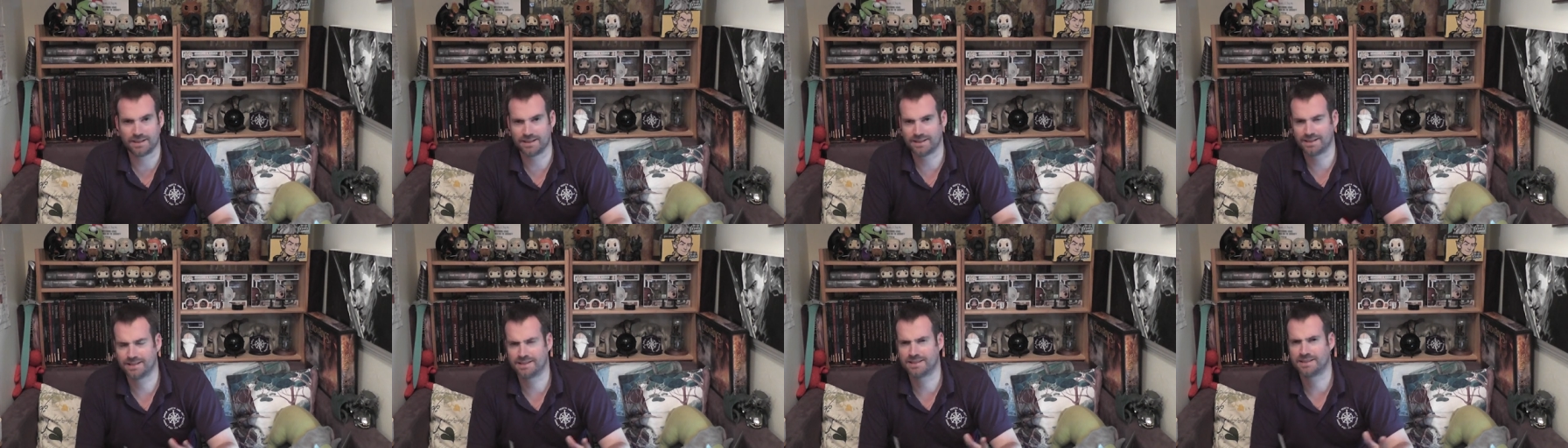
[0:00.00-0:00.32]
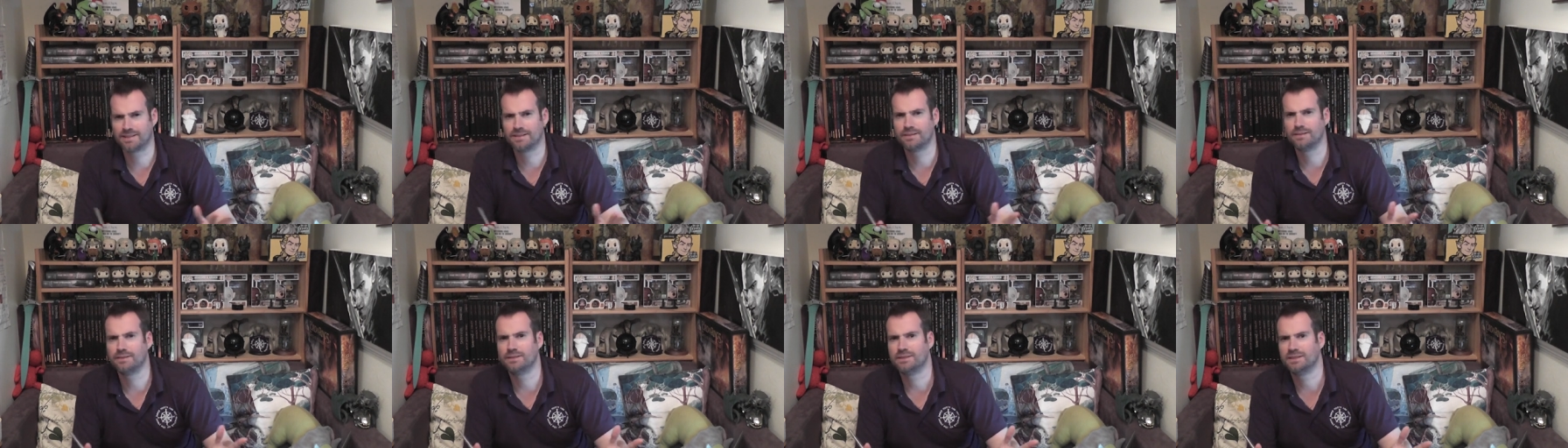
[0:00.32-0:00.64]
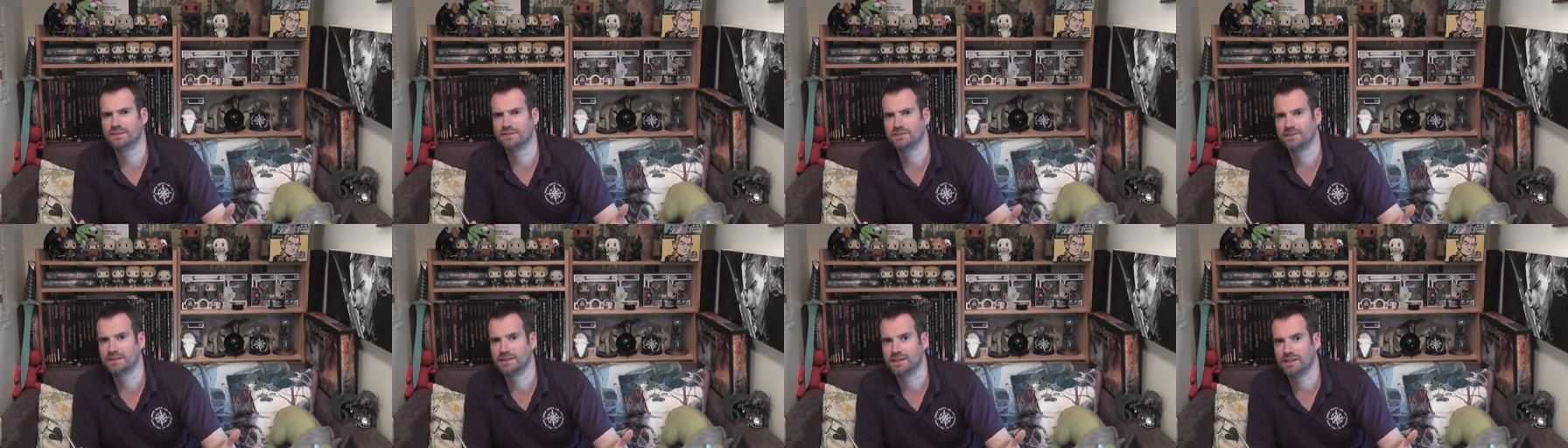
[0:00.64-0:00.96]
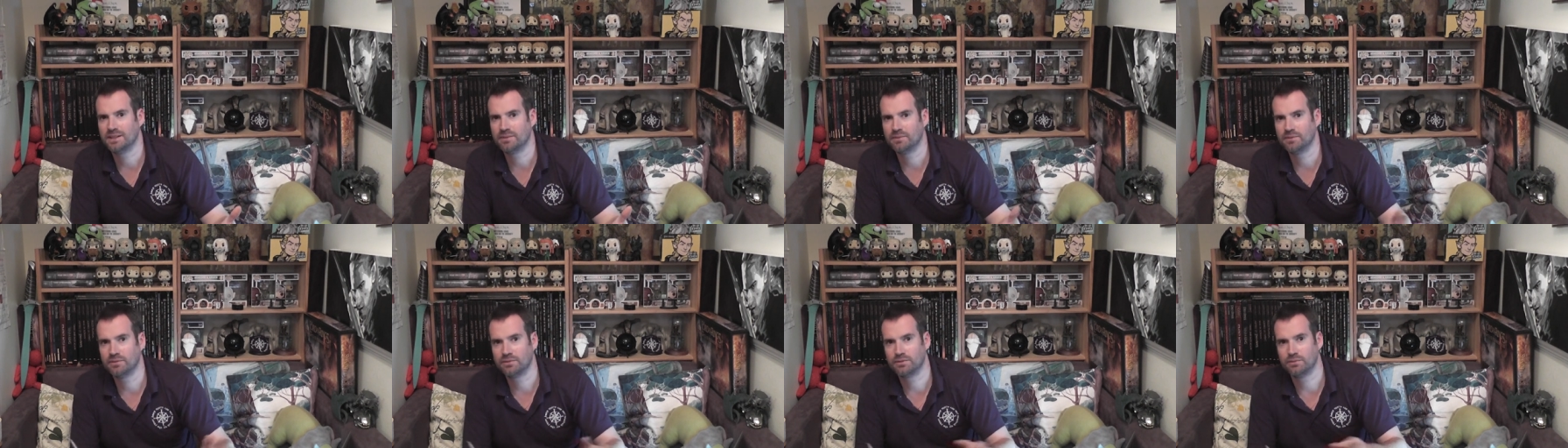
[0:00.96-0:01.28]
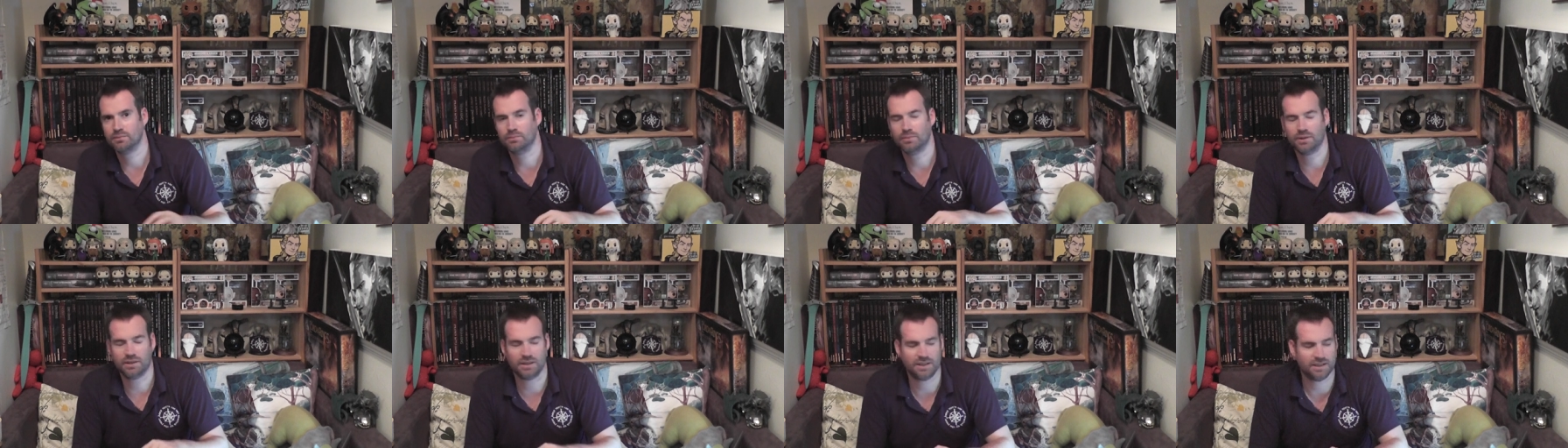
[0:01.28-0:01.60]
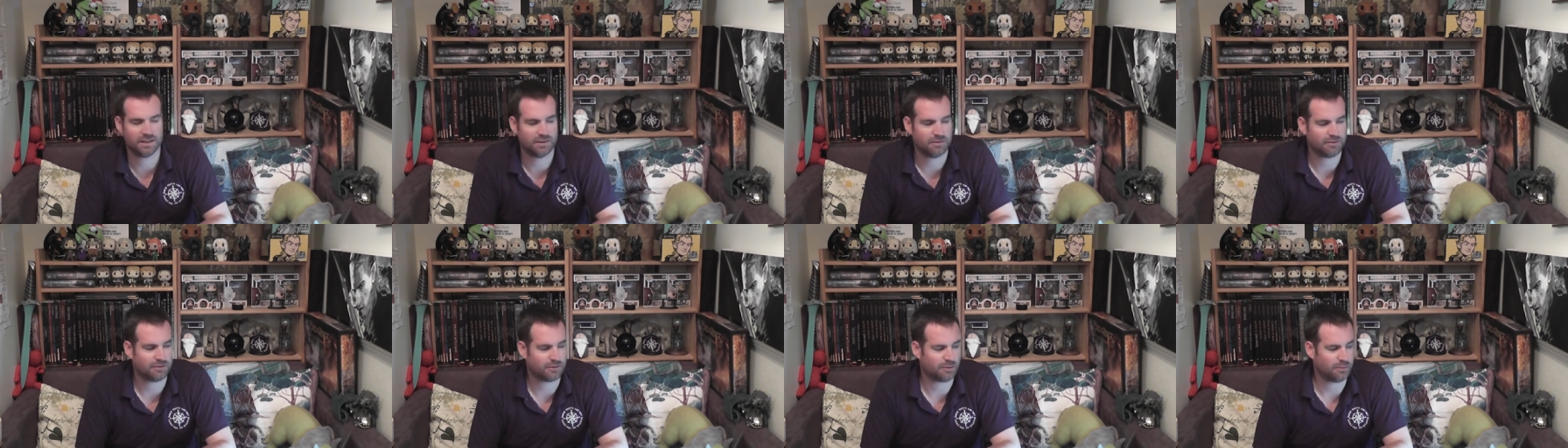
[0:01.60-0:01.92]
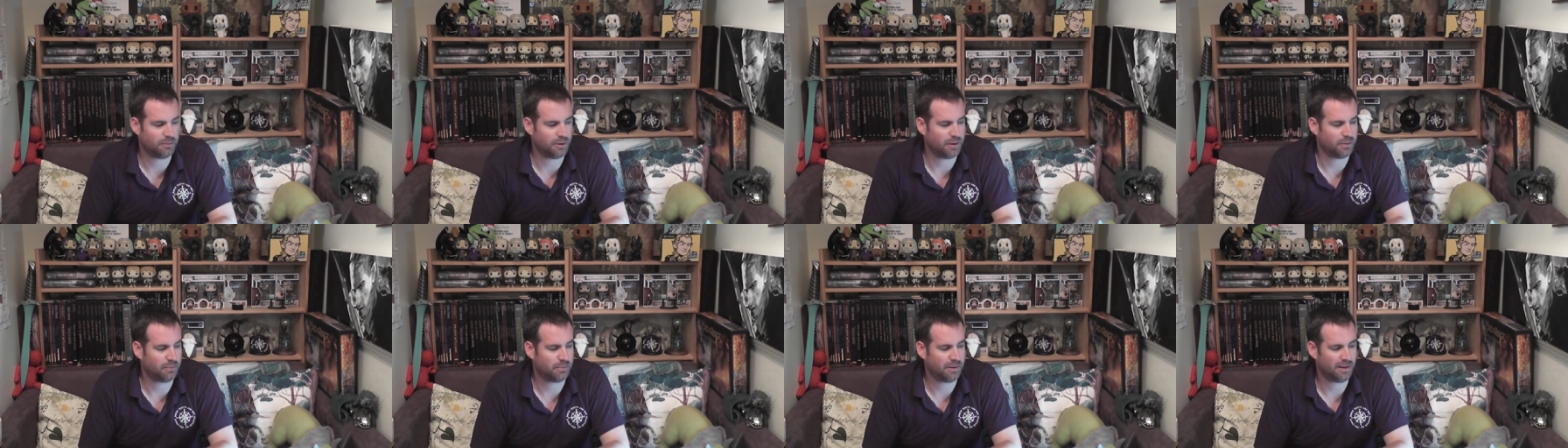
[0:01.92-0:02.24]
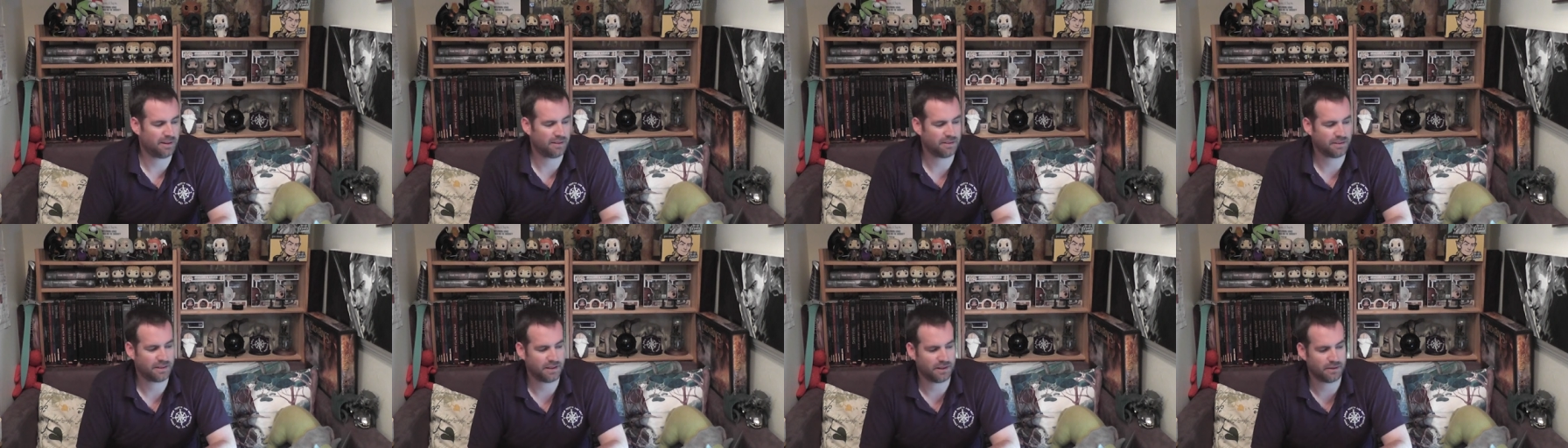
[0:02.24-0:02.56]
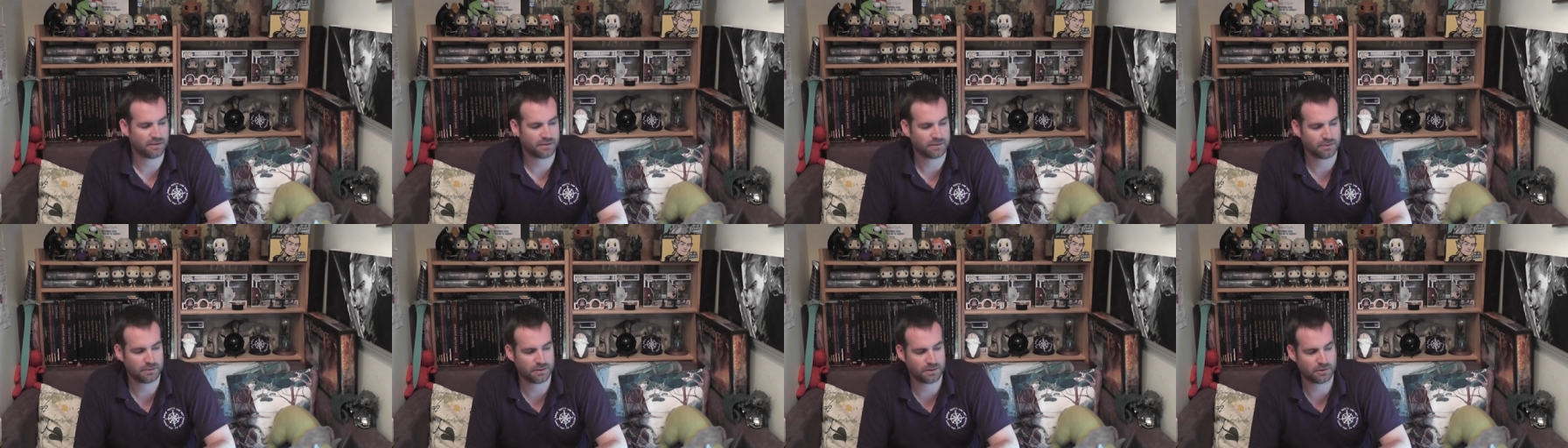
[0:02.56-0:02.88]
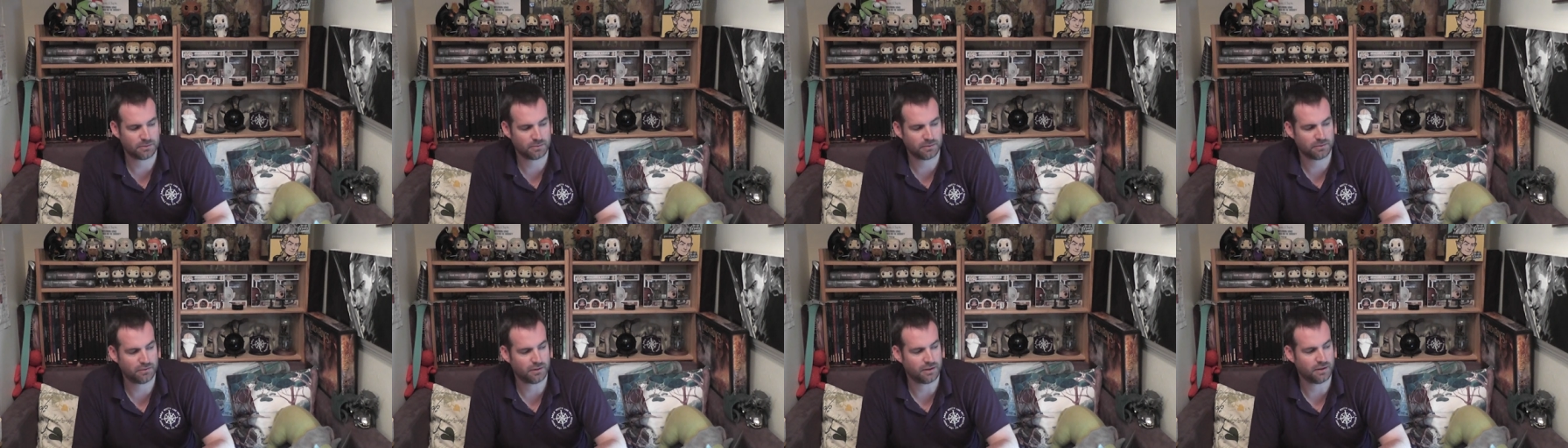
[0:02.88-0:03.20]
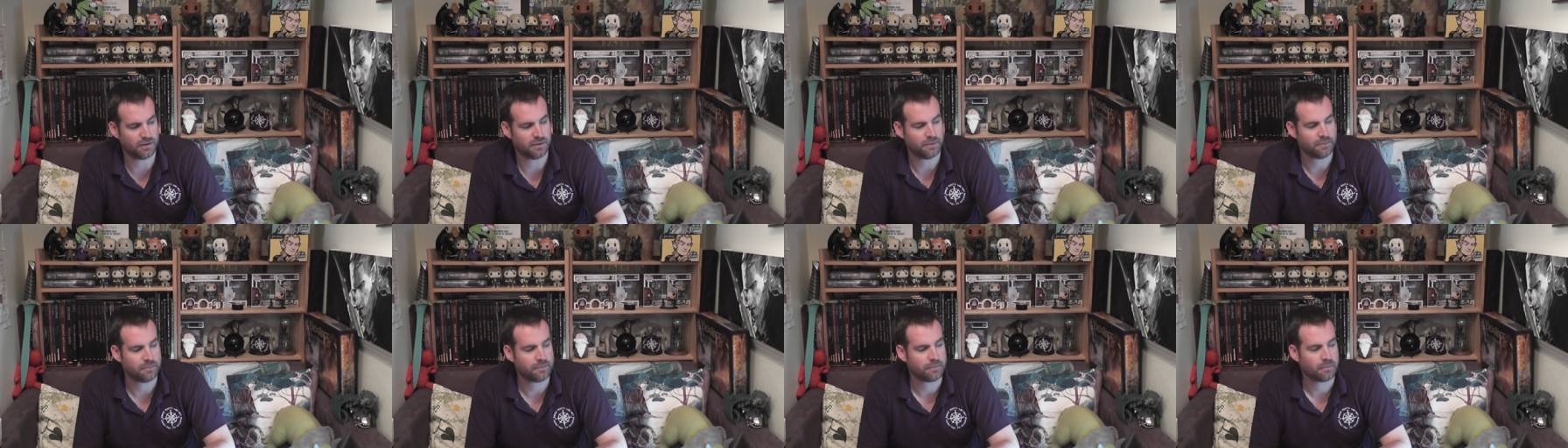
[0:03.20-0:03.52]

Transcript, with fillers: exclusively comes from my um, from our parents' house, which will be fun.